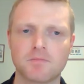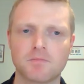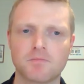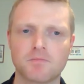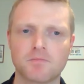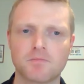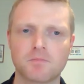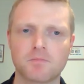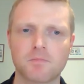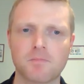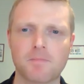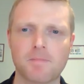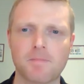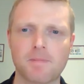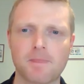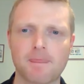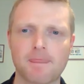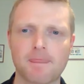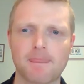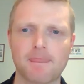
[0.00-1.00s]

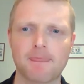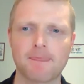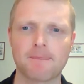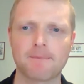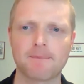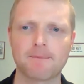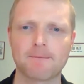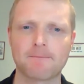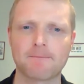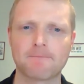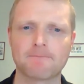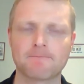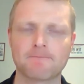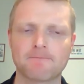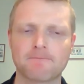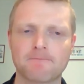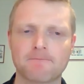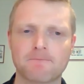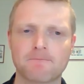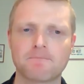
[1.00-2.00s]

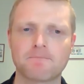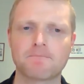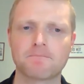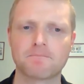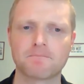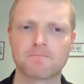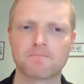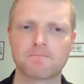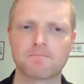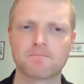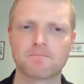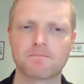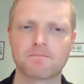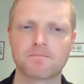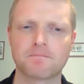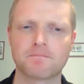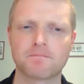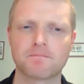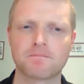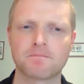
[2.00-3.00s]

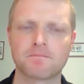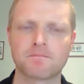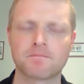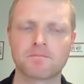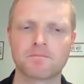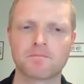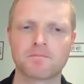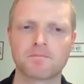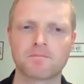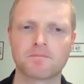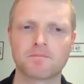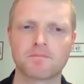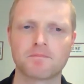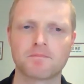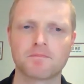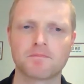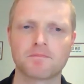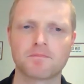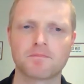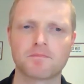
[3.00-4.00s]

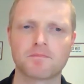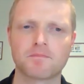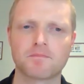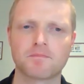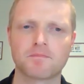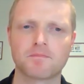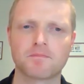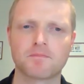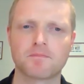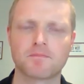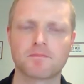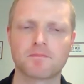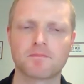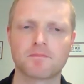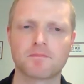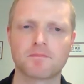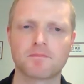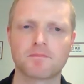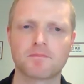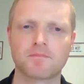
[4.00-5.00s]

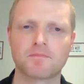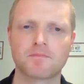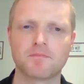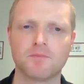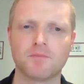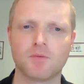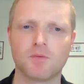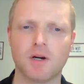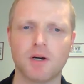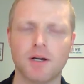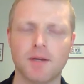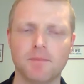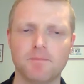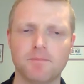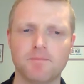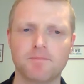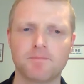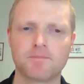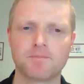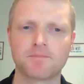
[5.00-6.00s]

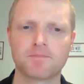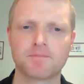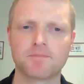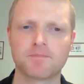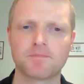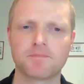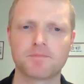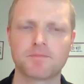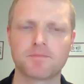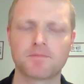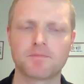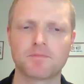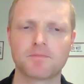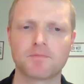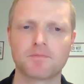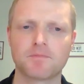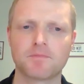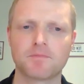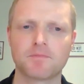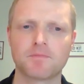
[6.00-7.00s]

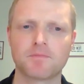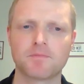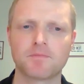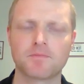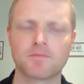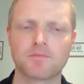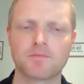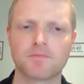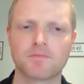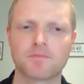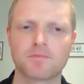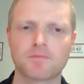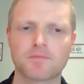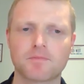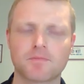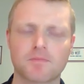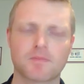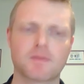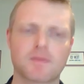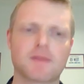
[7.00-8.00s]
(not speaking)